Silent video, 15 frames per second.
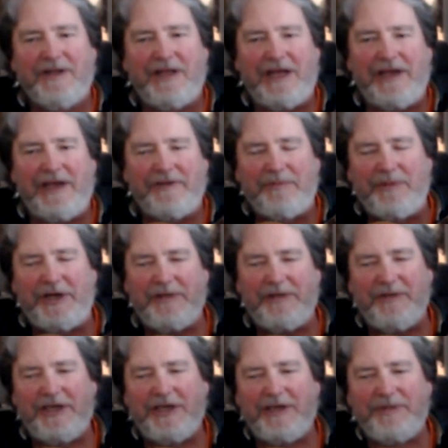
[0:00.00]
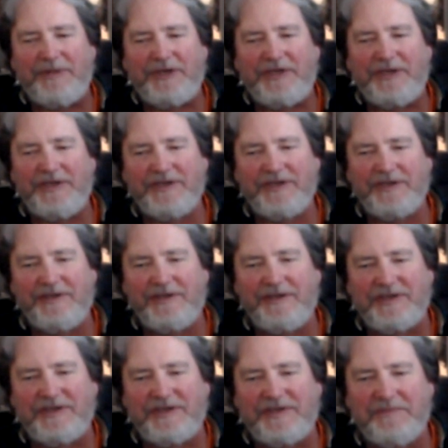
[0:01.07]
have the money making potential,
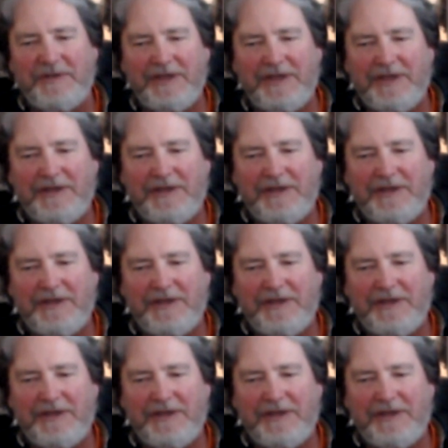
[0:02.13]
just starved